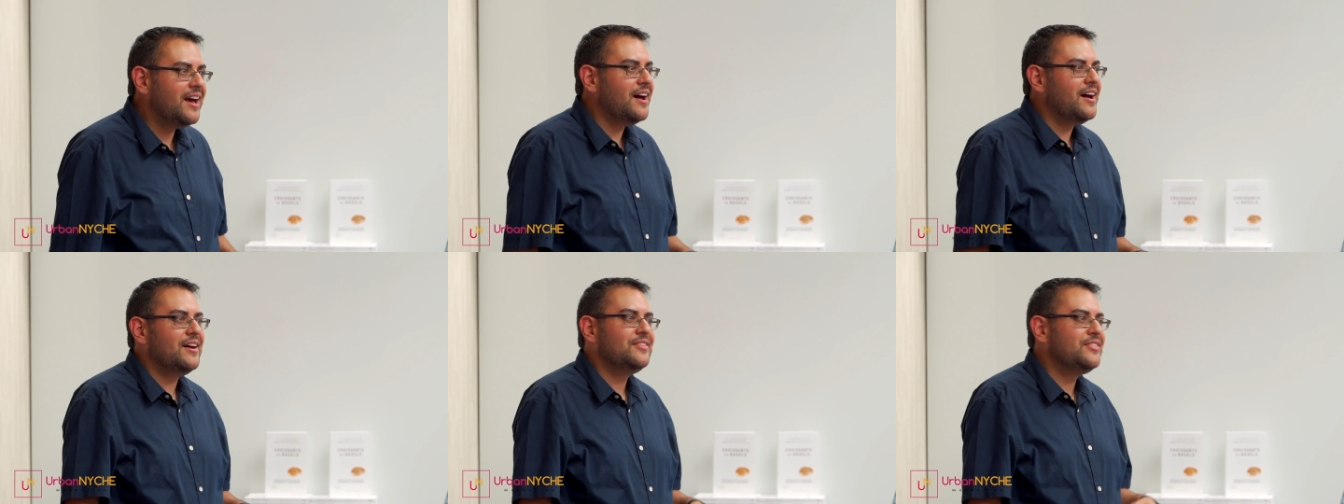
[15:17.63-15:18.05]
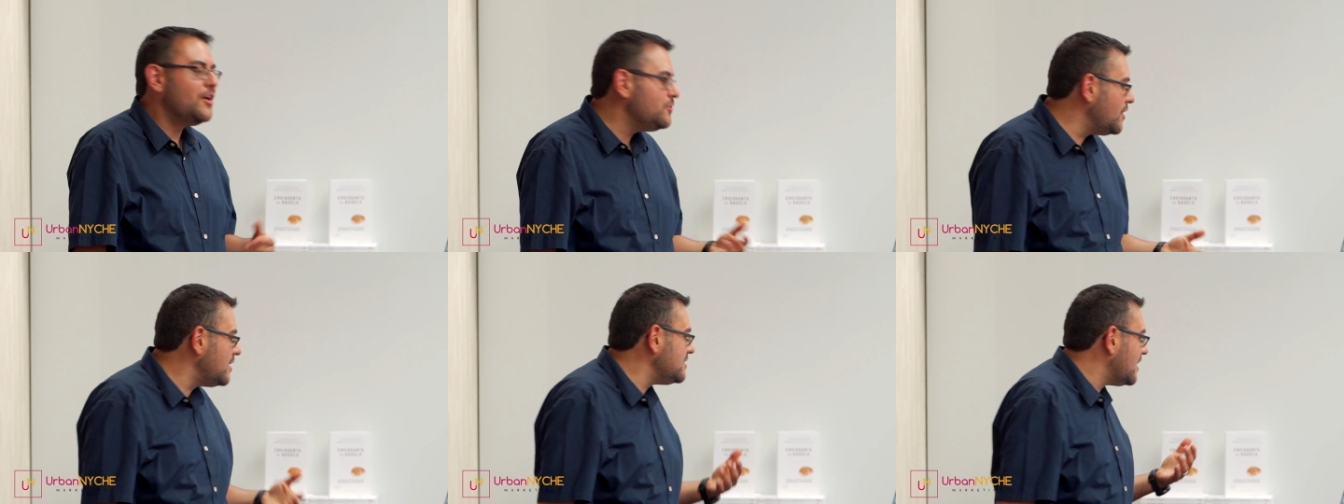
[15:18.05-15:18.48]
Uh,
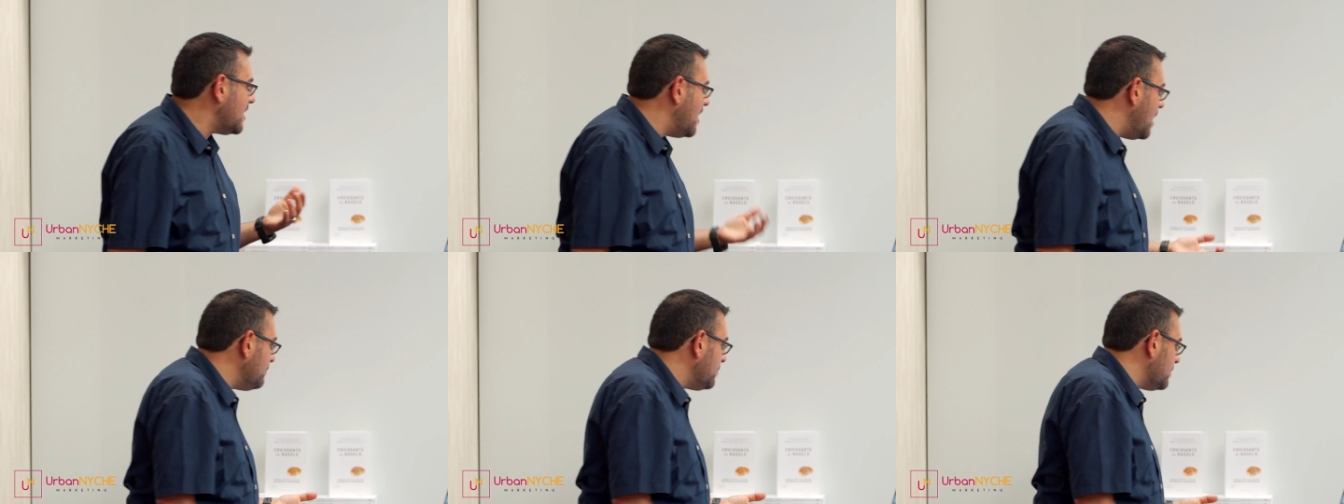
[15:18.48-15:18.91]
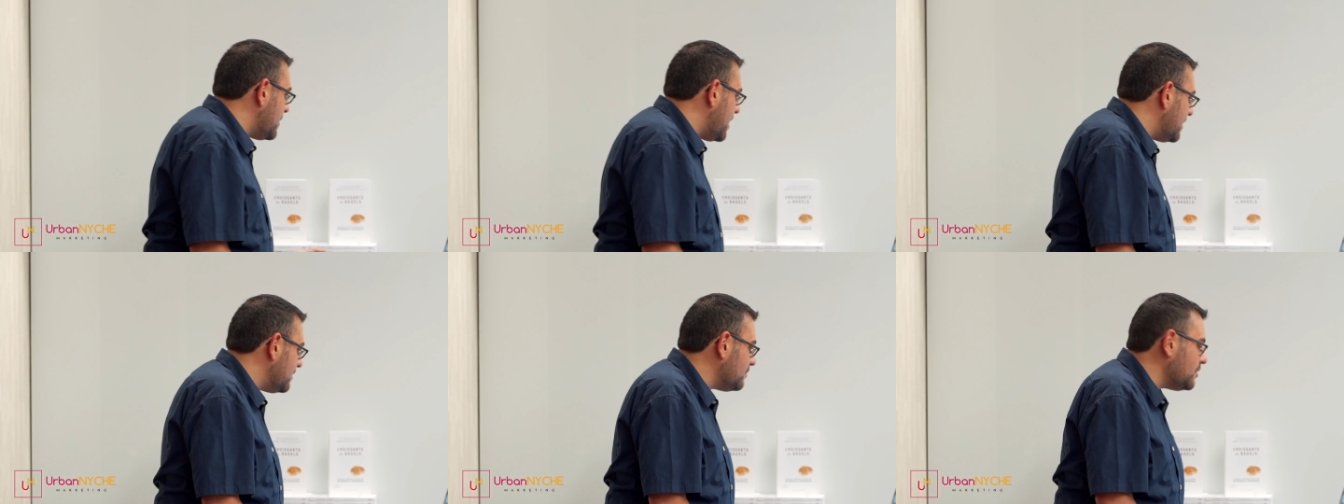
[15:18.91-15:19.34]
that, that's a
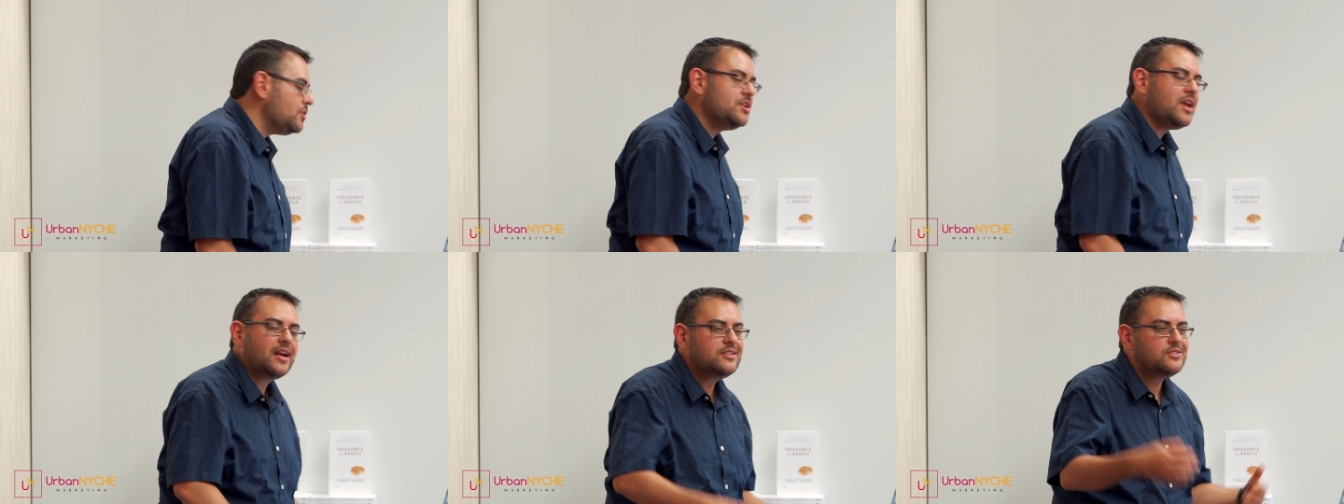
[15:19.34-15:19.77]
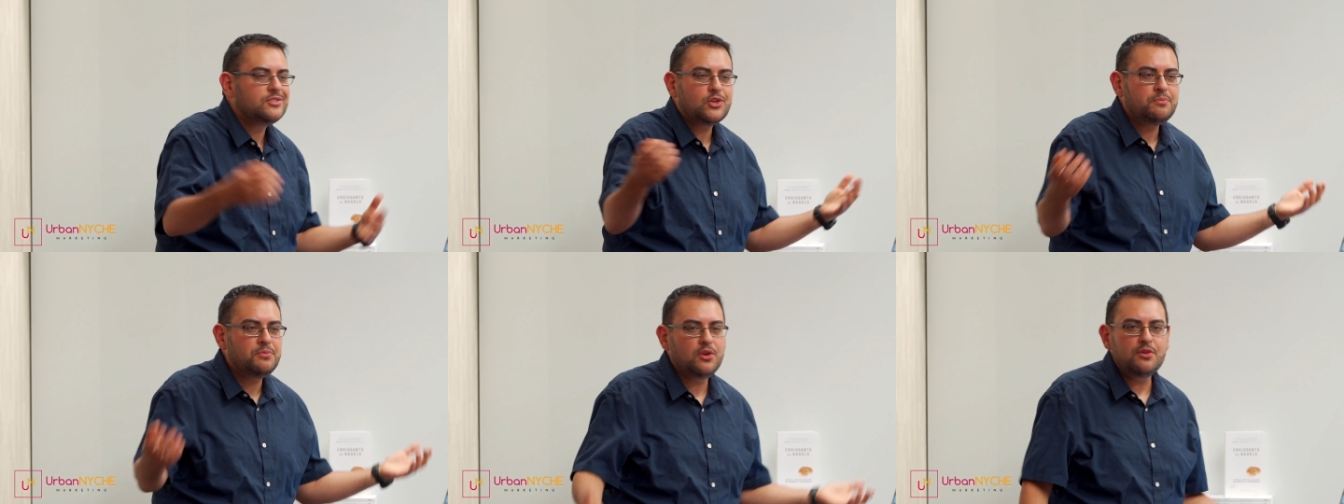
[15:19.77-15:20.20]
compliment. Your necklace is
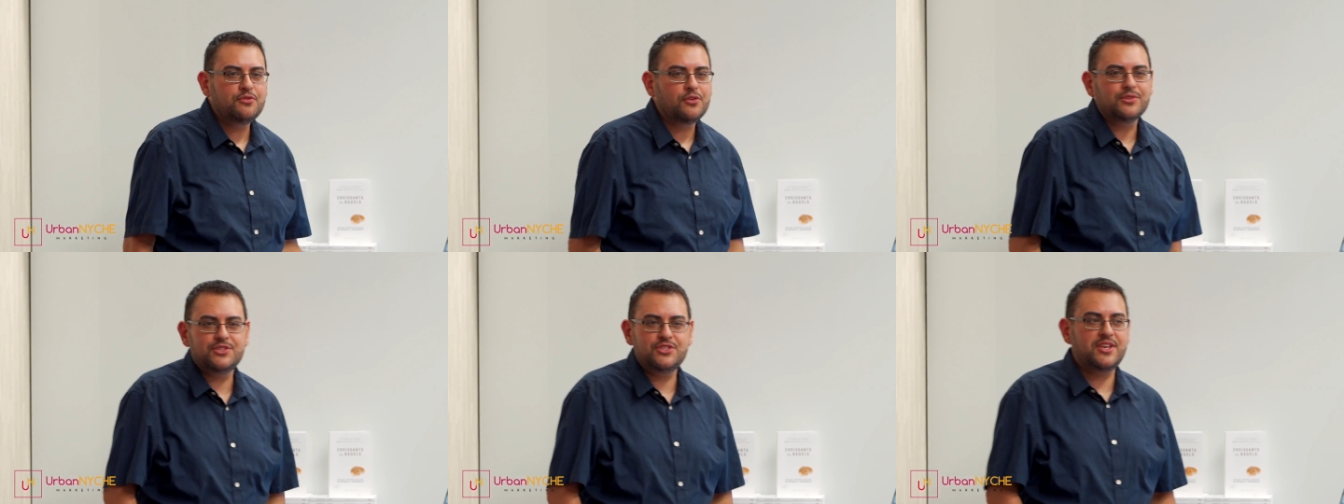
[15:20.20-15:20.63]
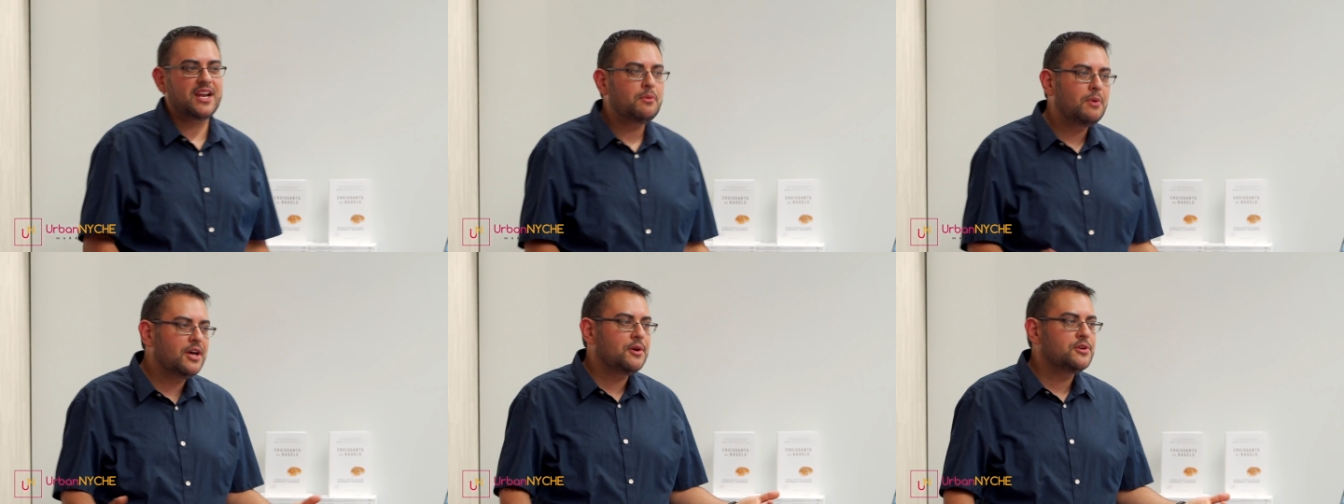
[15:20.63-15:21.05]
so beautiful, to get
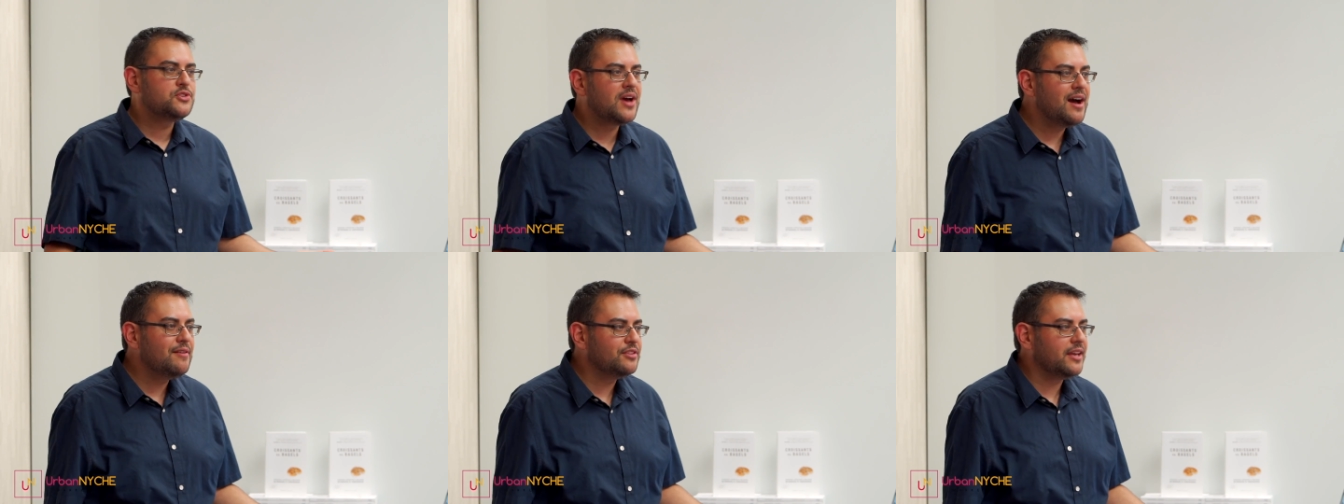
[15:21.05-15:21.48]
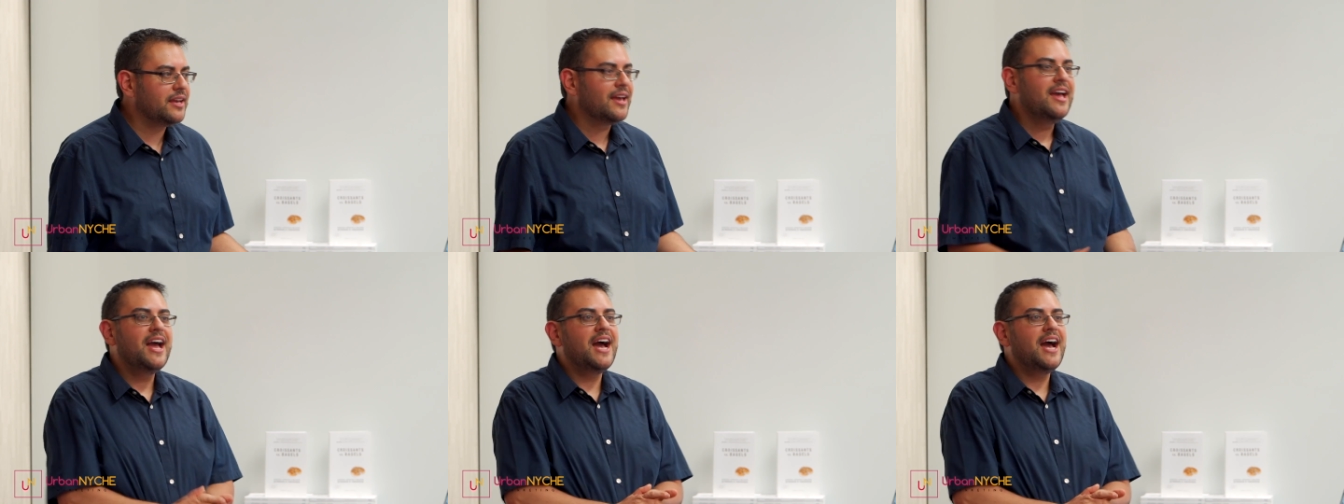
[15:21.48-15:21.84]
it while you're traveling.